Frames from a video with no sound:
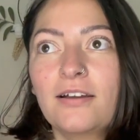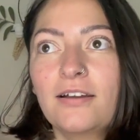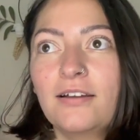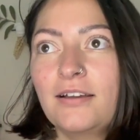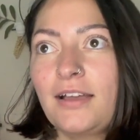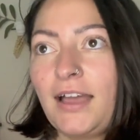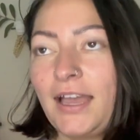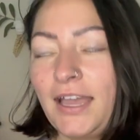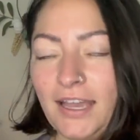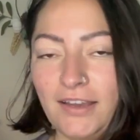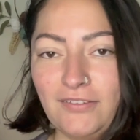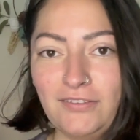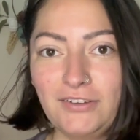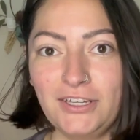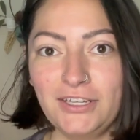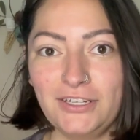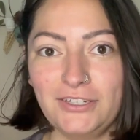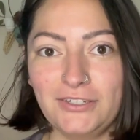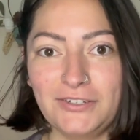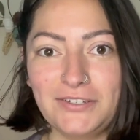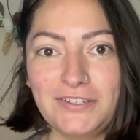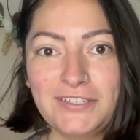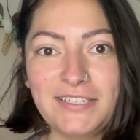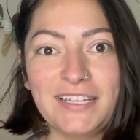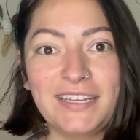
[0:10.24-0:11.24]
I have good
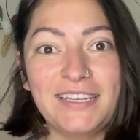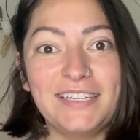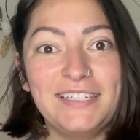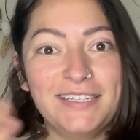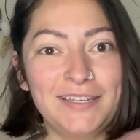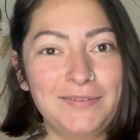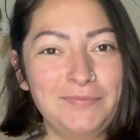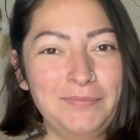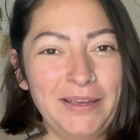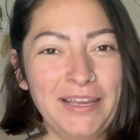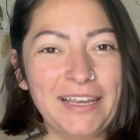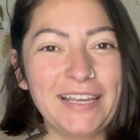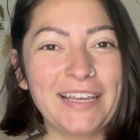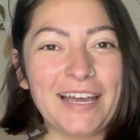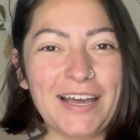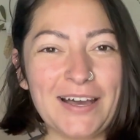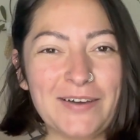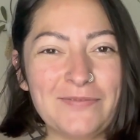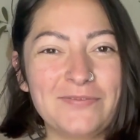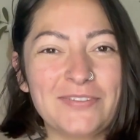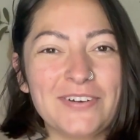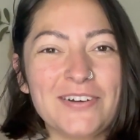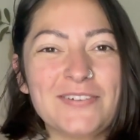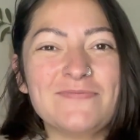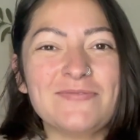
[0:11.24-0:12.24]
news. It did pick
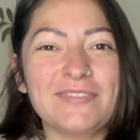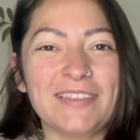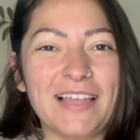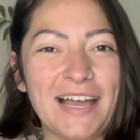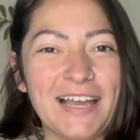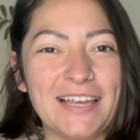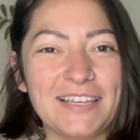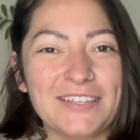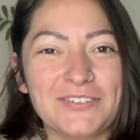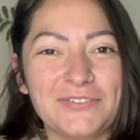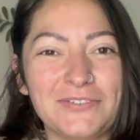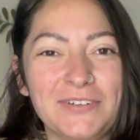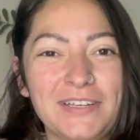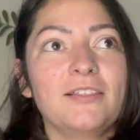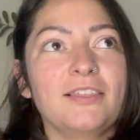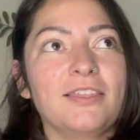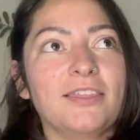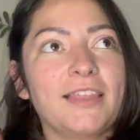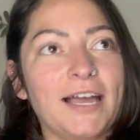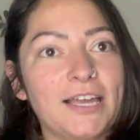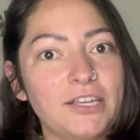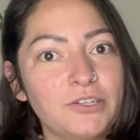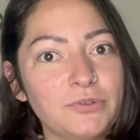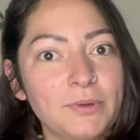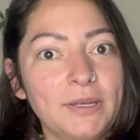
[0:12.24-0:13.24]
up from last week.
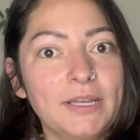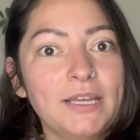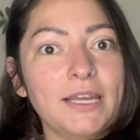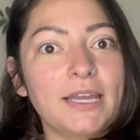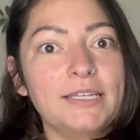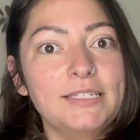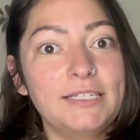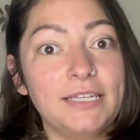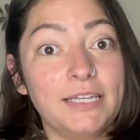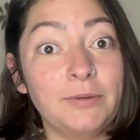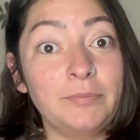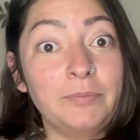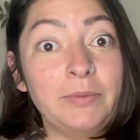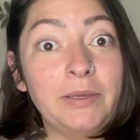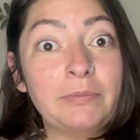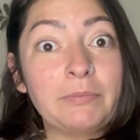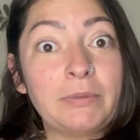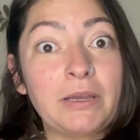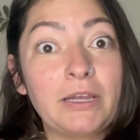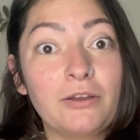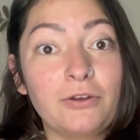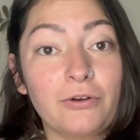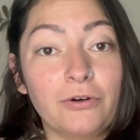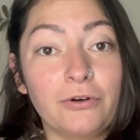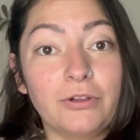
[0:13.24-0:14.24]
Last week I didn't meet
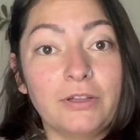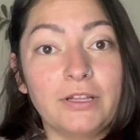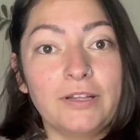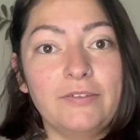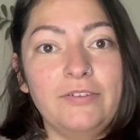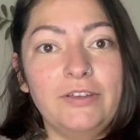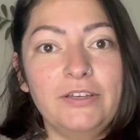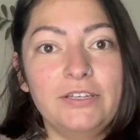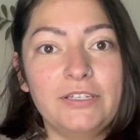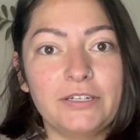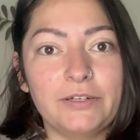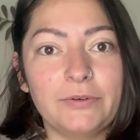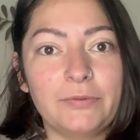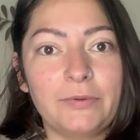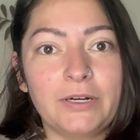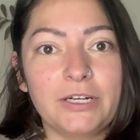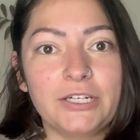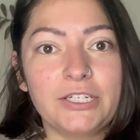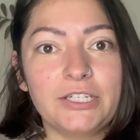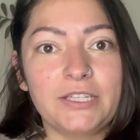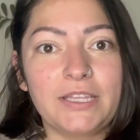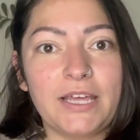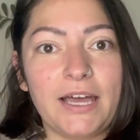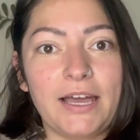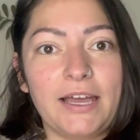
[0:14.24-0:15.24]
my goal. If you didn't
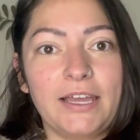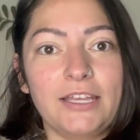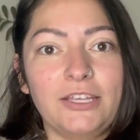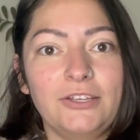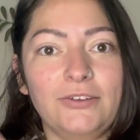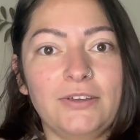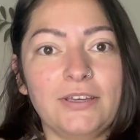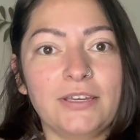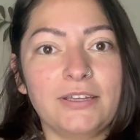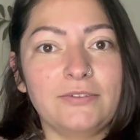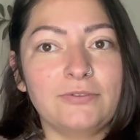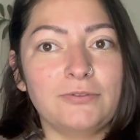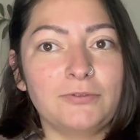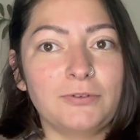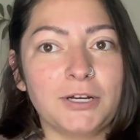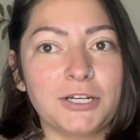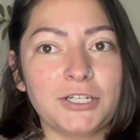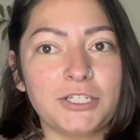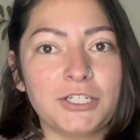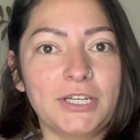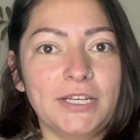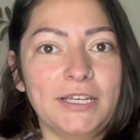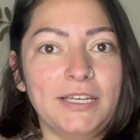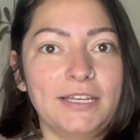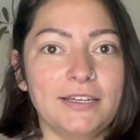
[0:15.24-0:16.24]
watch that, you can
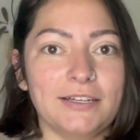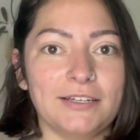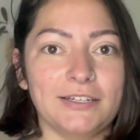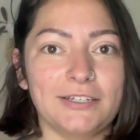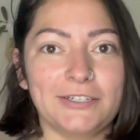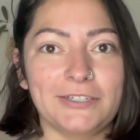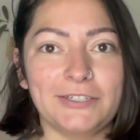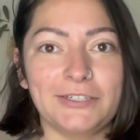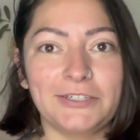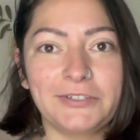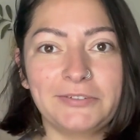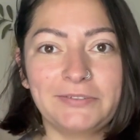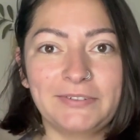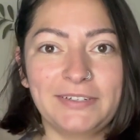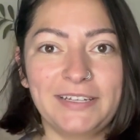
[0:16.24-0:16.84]
watch it here.